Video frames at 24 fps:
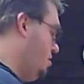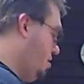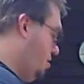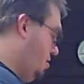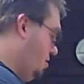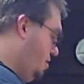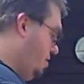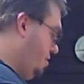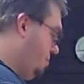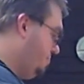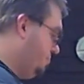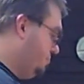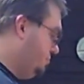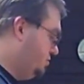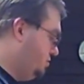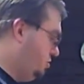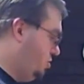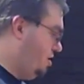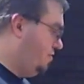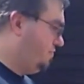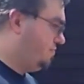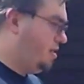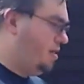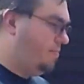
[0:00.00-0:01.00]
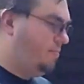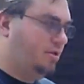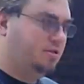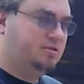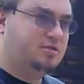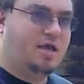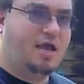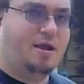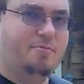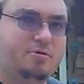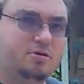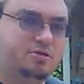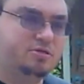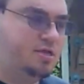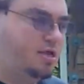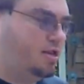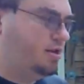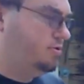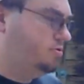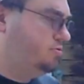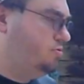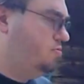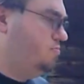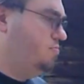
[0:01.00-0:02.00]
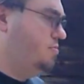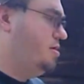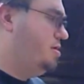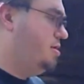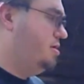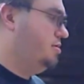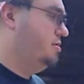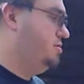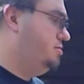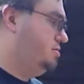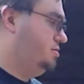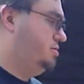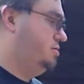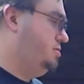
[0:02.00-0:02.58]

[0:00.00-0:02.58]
Alright, so I've got my timer set at 2 minutes,